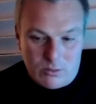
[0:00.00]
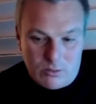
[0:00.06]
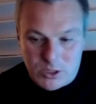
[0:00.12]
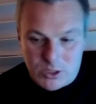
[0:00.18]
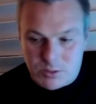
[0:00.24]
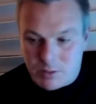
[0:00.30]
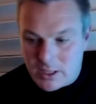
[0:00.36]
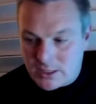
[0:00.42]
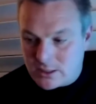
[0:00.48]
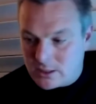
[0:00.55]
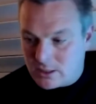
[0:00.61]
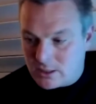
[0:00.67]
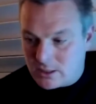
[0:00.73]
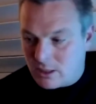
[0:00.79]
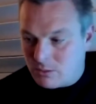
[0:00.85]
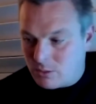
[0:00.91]
Which makes
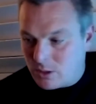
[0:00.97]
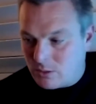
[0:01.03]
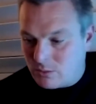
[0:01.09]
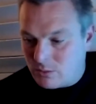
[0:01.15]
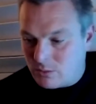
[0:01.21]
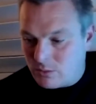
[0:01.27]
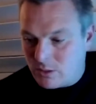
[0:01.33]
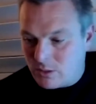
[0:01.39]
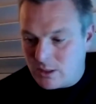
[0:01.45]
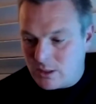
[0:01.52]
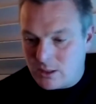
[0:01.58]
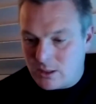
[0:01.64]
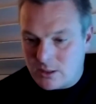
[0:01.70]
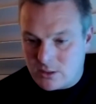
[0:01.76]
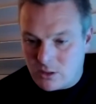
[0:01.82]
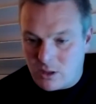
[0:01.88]
you go, well,
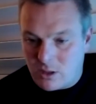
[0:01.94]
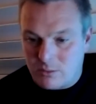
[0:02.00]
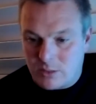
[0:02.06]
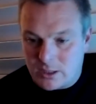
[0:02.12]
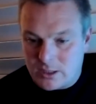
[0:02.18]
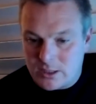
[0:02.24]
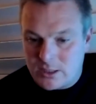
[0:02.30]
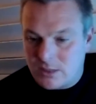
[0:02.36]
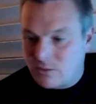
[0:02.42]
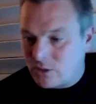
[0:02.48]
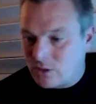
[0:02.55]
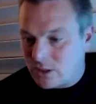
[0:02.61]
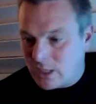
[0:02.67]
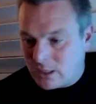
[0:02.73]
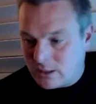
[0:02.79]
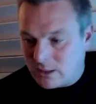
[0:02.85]
in a time like this, you've
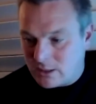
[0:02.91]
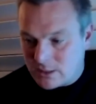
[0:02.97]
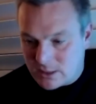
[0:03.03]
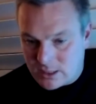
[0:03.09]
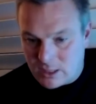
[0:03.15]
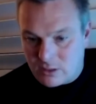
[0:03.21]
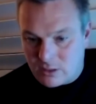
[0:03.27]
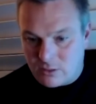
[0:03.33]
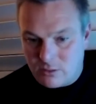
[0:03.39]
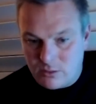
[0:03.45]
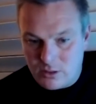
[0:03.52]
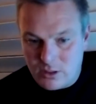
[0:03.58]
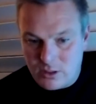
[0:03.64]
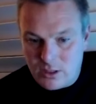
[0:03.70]
got nothing to sell.